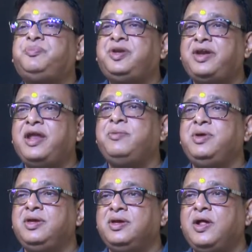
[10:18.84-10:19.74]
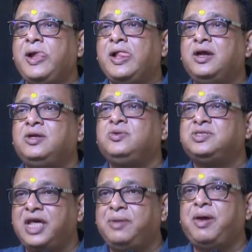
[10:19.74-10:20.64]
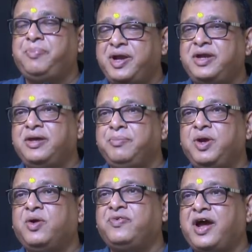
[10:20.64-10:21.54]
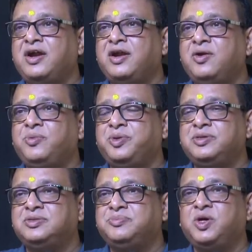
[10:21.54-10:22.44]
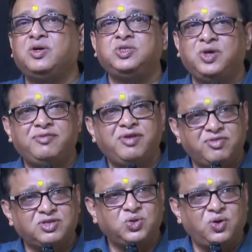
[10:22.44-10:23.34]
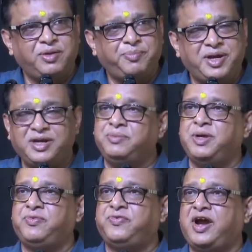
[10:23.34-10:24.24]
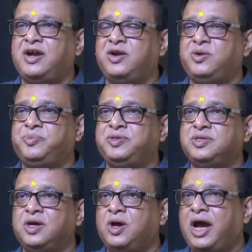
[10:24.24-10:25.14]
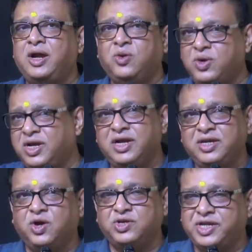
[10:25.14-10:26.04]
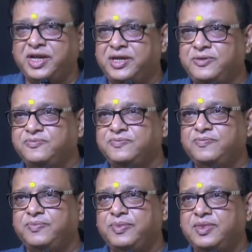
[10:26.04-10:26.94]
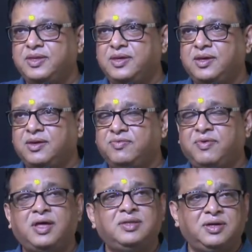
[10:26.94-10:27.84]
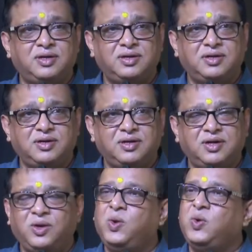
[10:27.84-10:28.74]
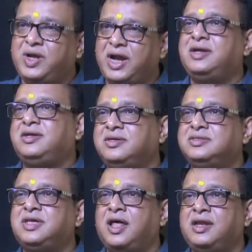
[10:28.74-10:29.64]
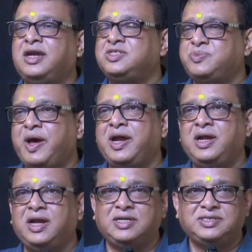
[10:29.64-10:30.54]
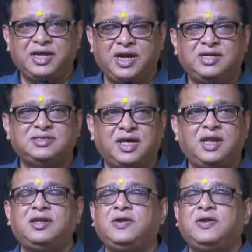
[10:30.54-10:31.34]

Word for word: train me to sell my painting beyond 500 rupees because you have never sold a painting beyond 500 rupees. I don't need your turning. Father looked at son and smiled and said, Son,